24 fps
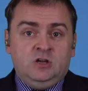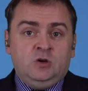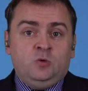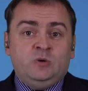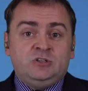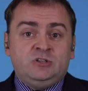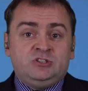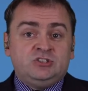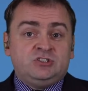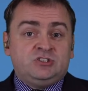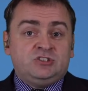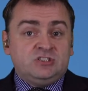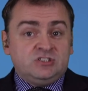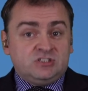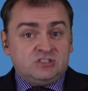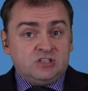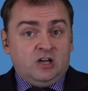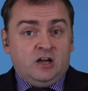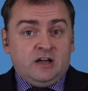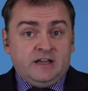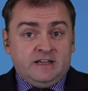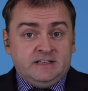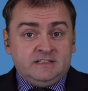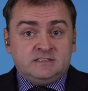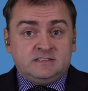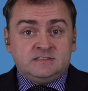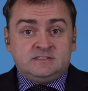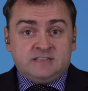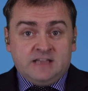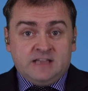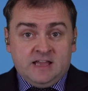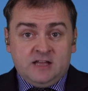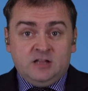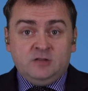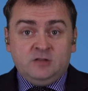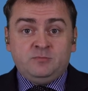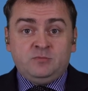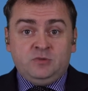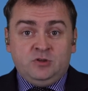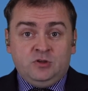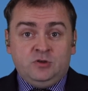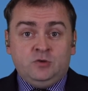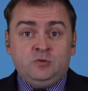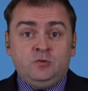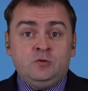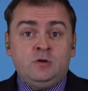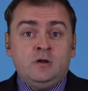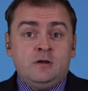which is designed to help
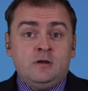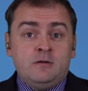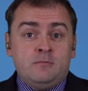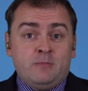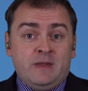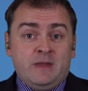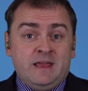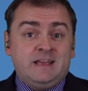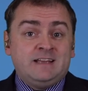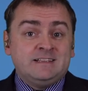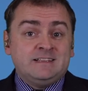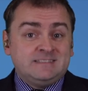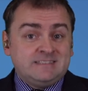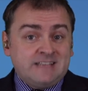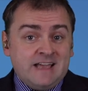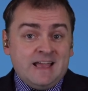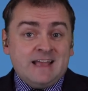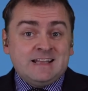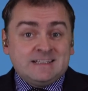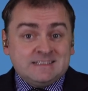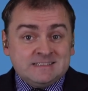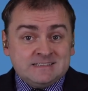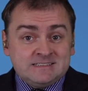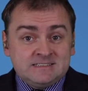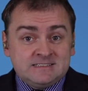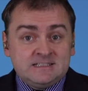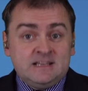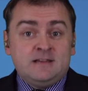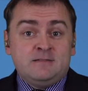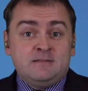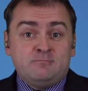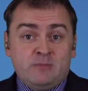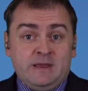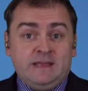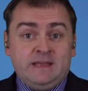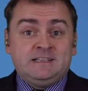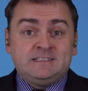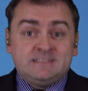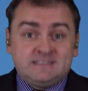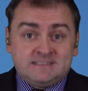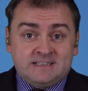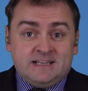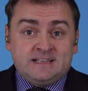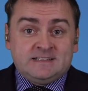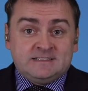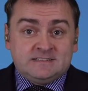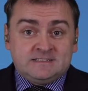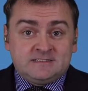you make tense make
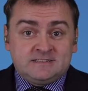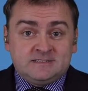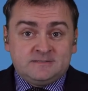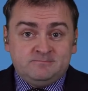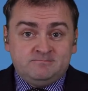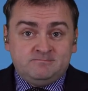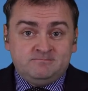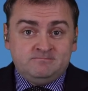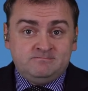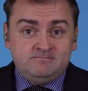sense.